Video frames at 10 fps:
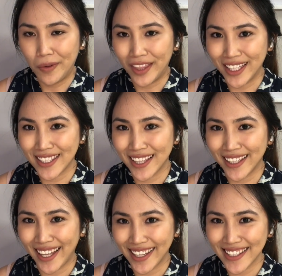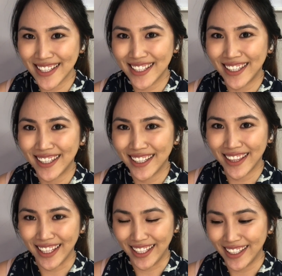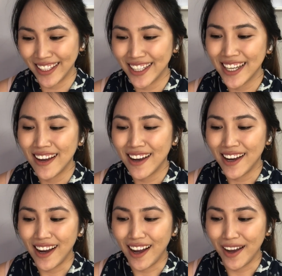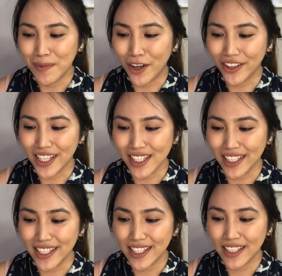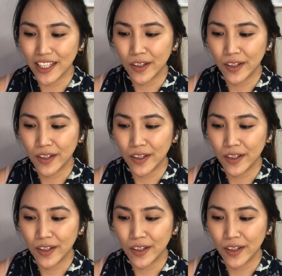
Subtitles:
That's the next thing on this list.